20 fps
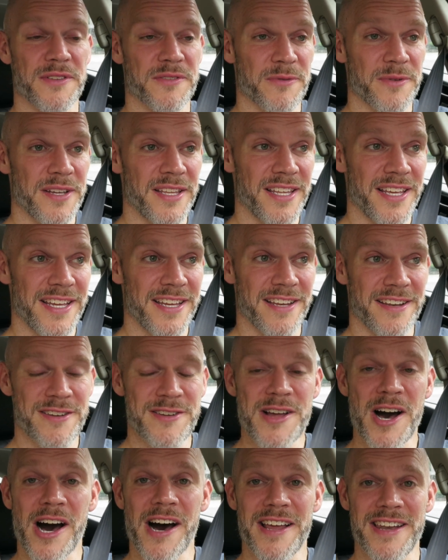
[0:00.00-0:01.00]
It's really
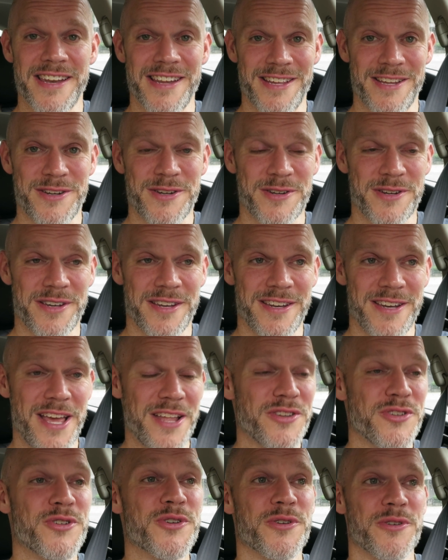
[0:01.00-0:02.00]

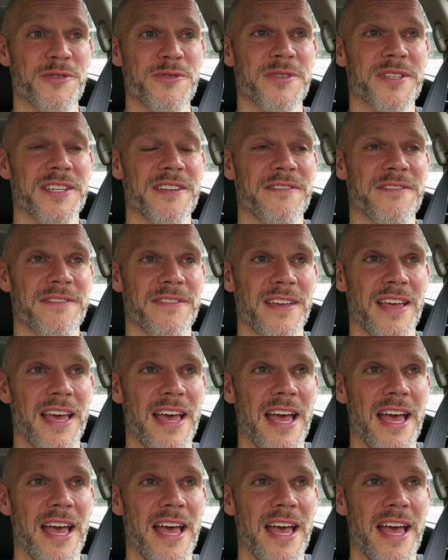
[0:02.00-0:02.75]
non-intrusive